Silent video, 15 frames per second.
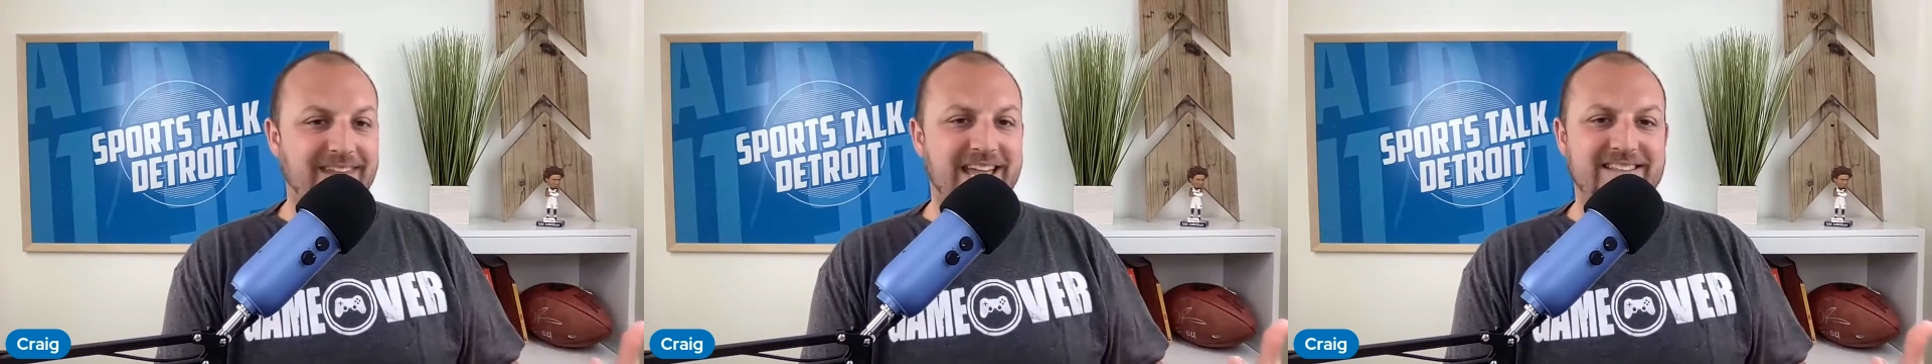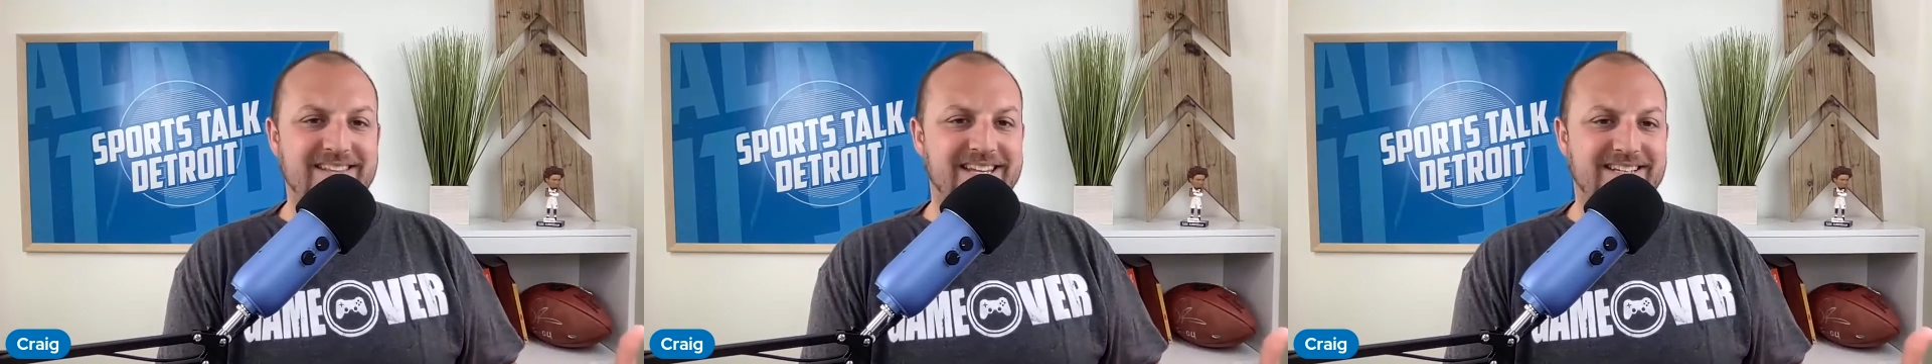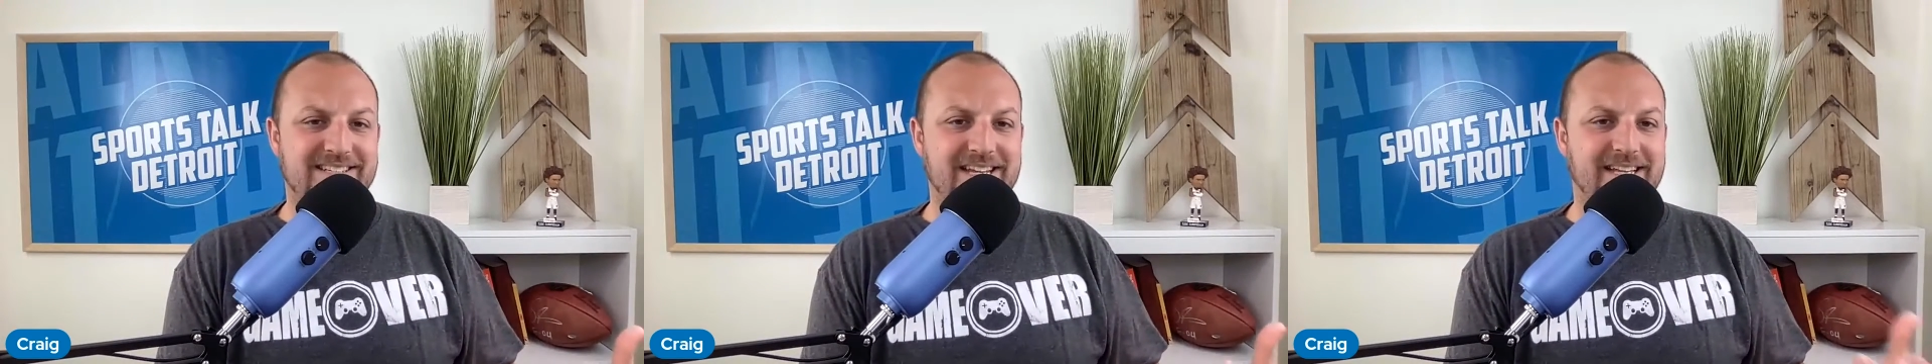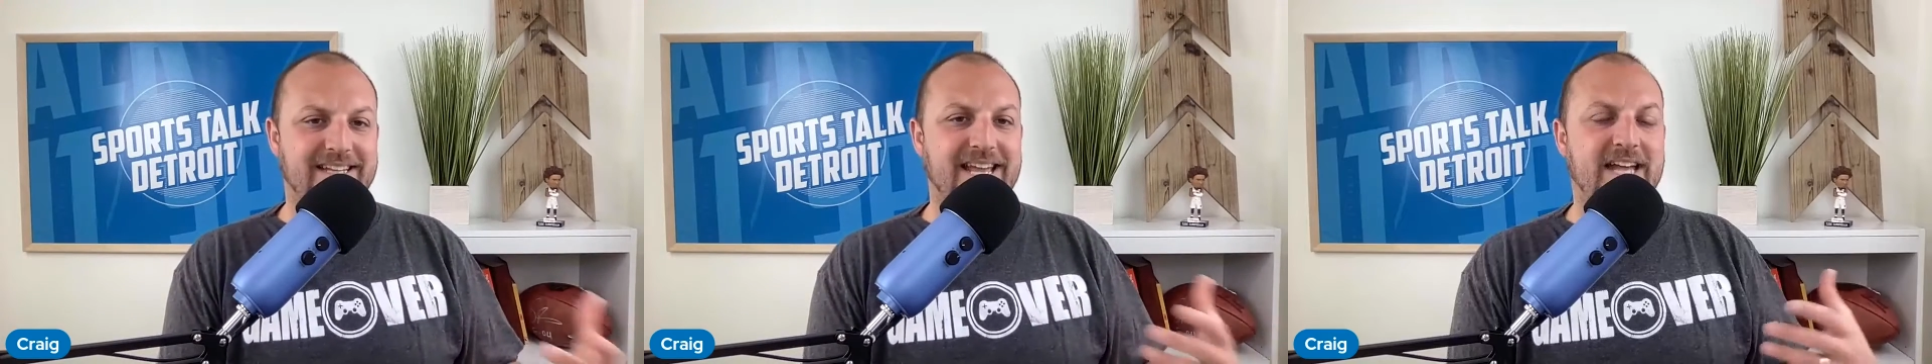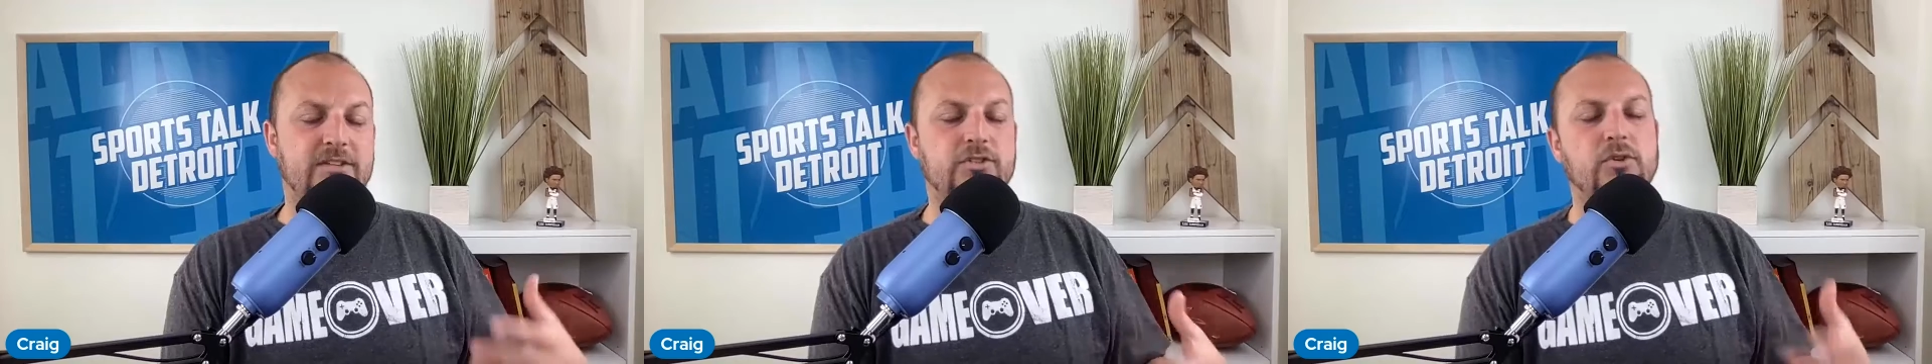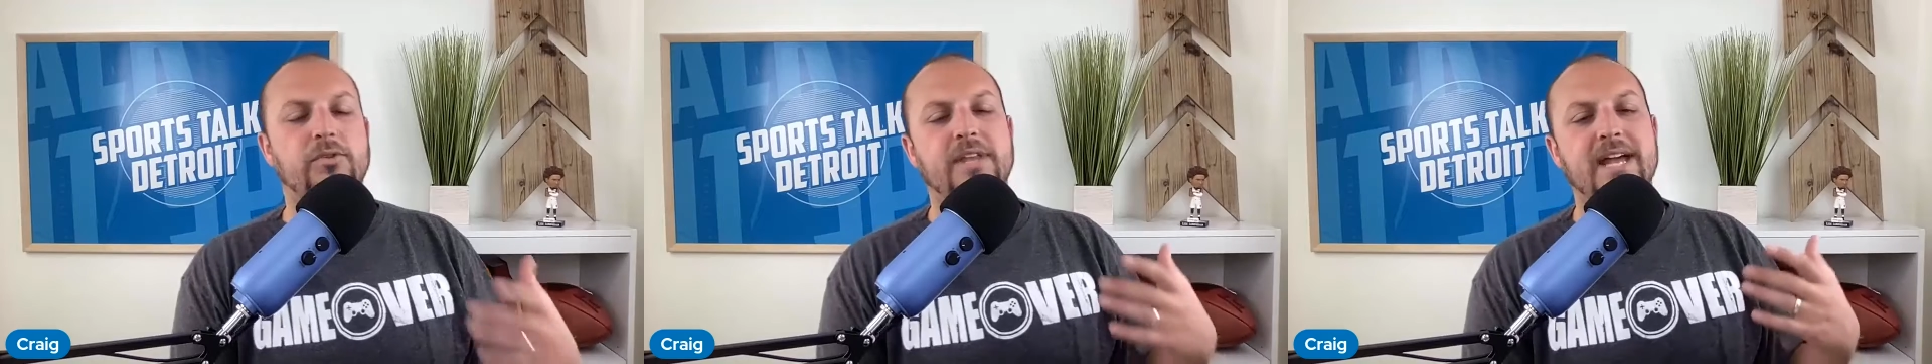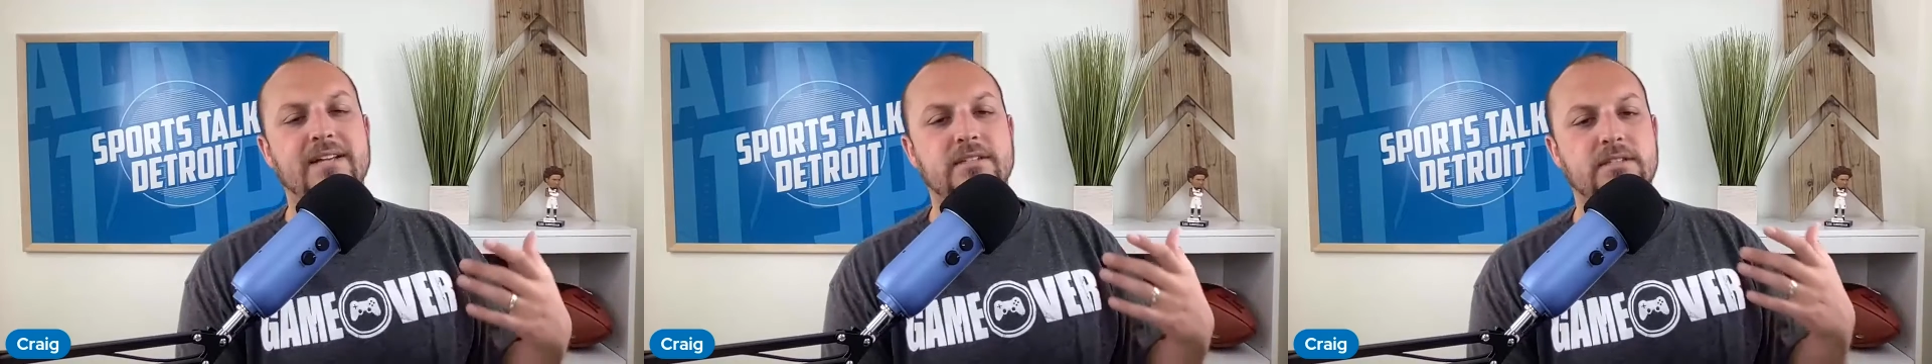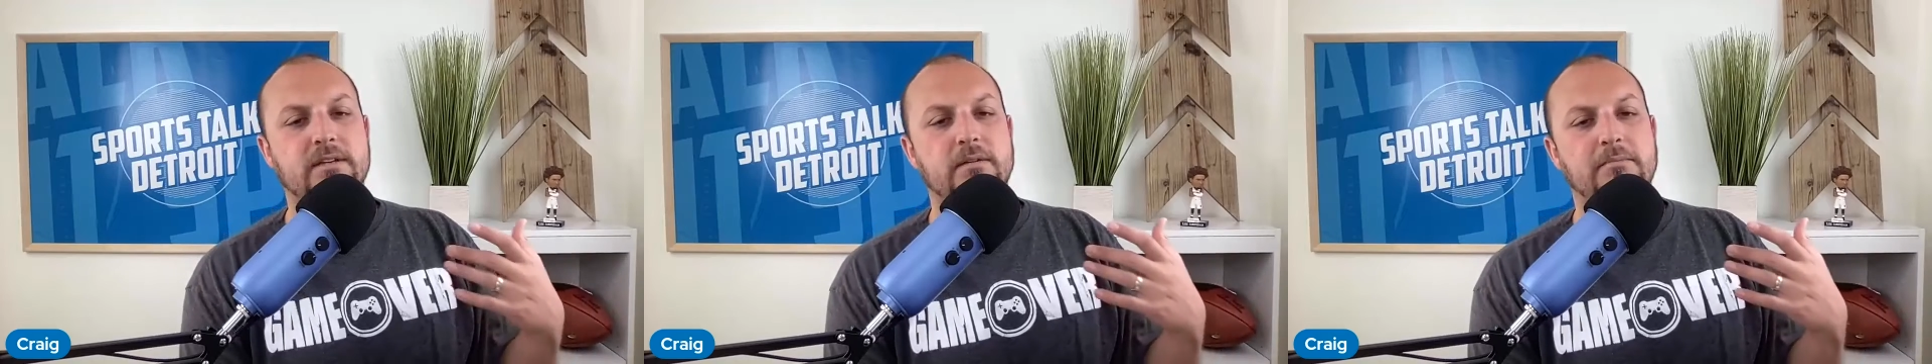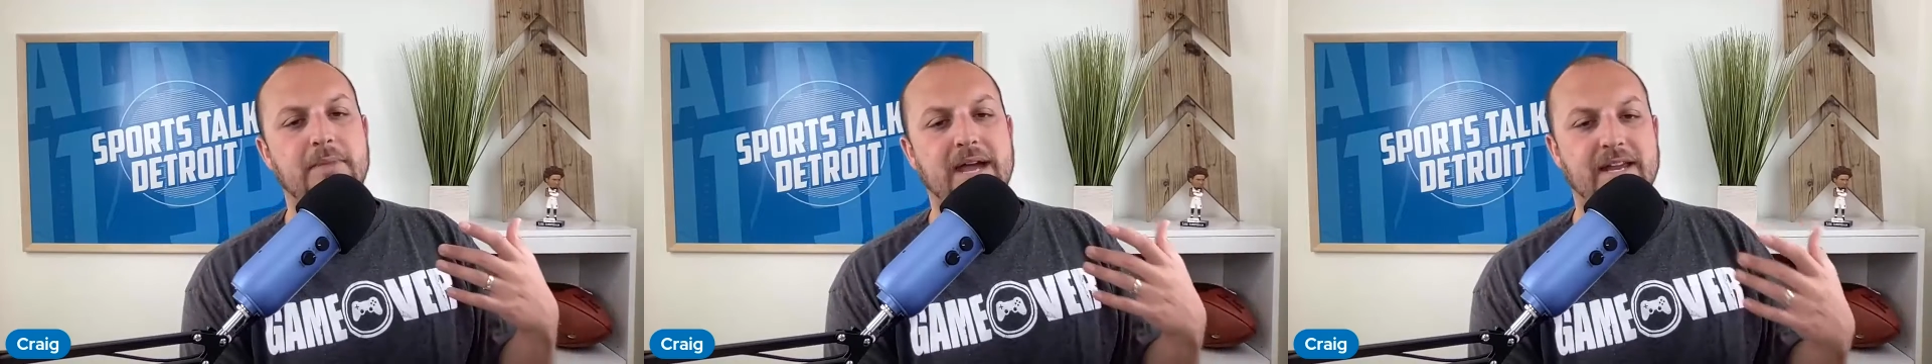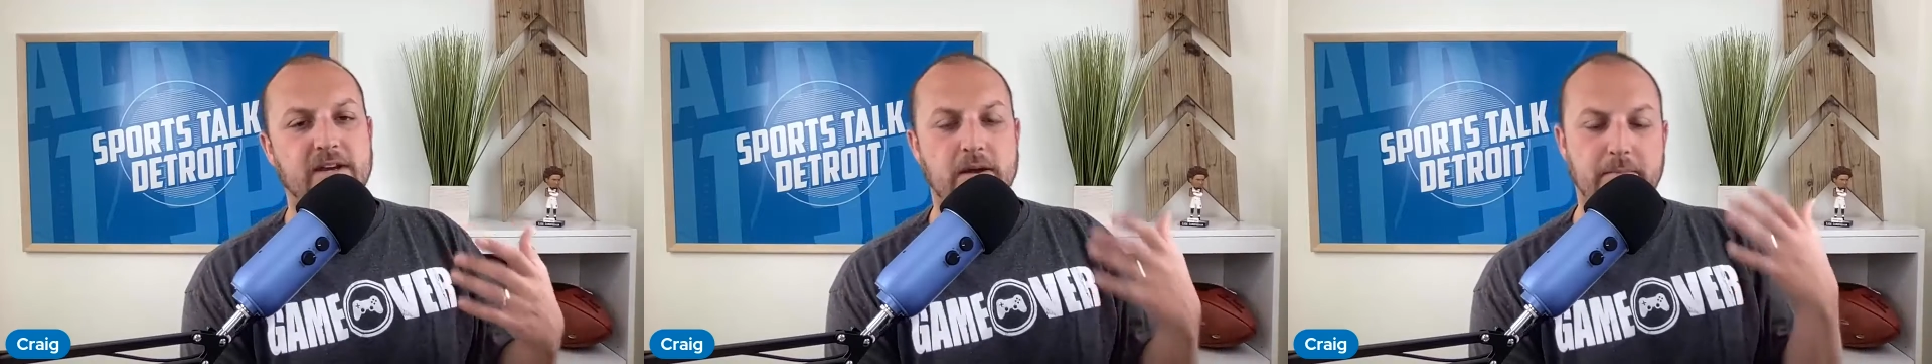and things like that. So that's
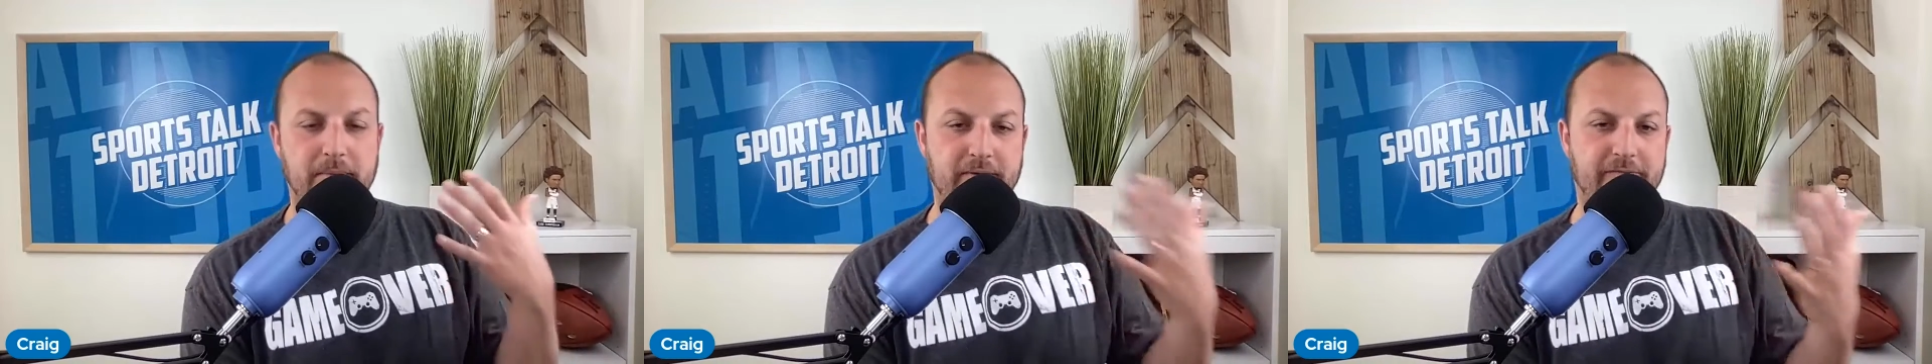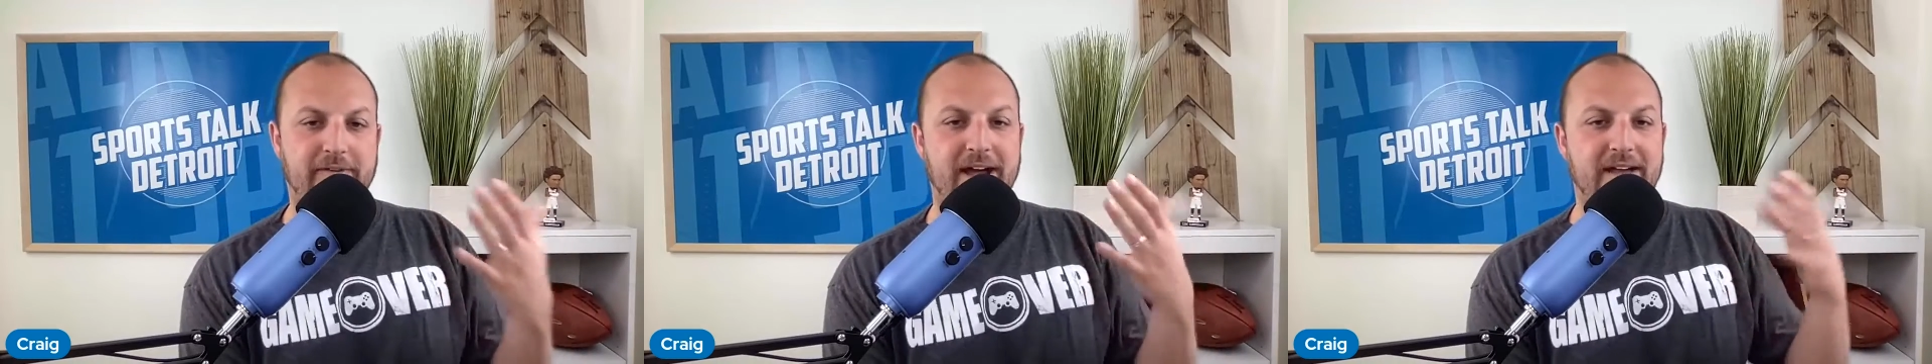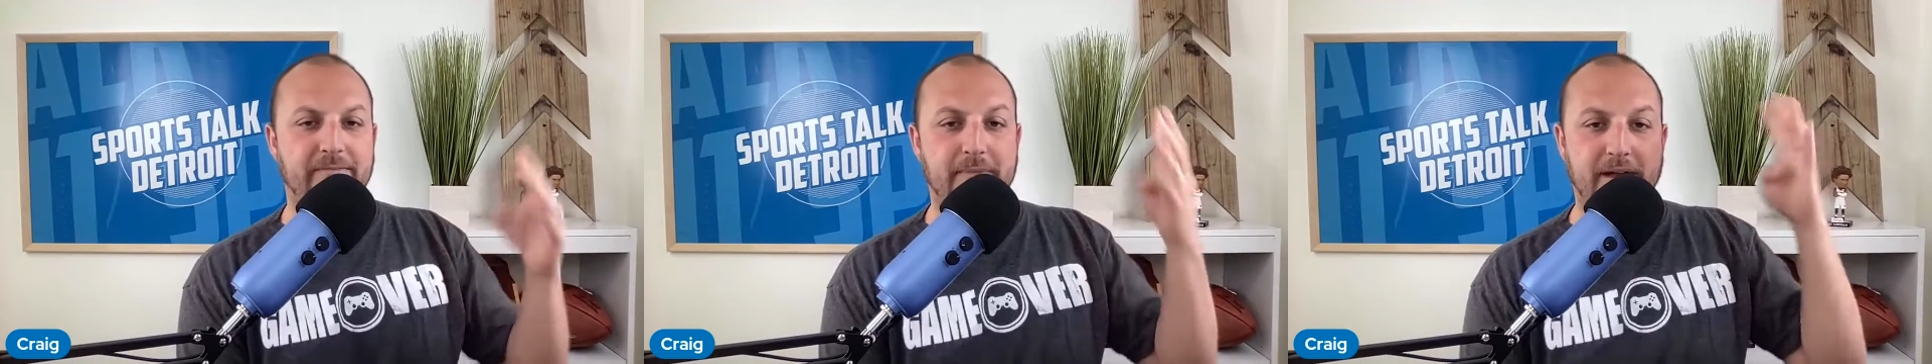my number five.